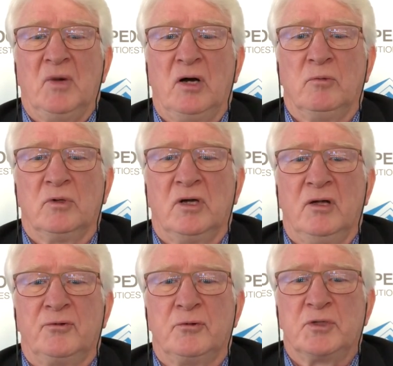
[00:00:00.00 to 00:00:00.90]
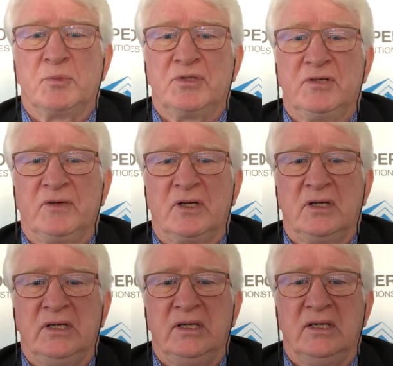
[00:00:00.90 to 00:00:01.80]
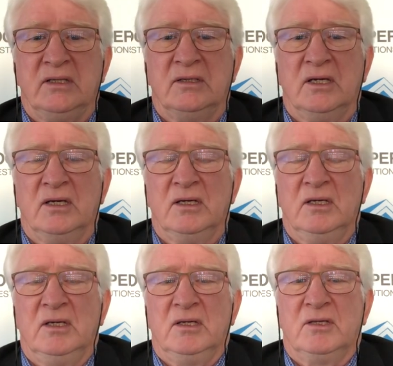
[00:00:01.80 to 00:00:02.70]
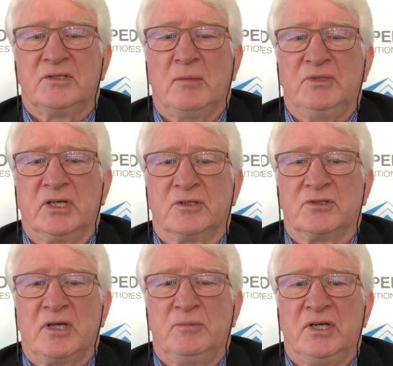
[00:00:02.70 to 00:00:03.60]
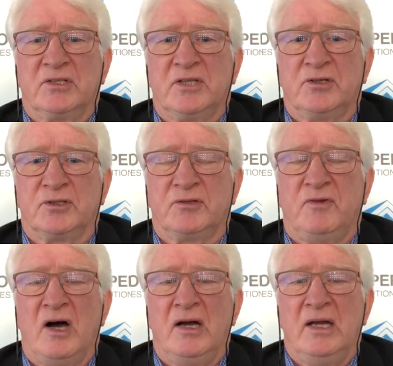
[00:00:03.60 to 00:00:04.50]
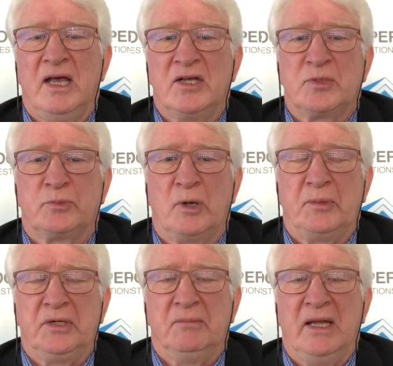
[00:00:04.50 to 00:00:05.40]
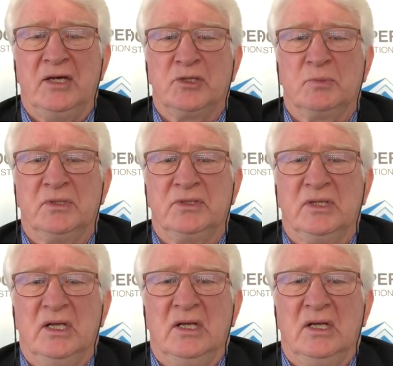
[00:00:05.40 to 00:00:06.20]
I will go through specifically in subject to subject, such as finance, property management,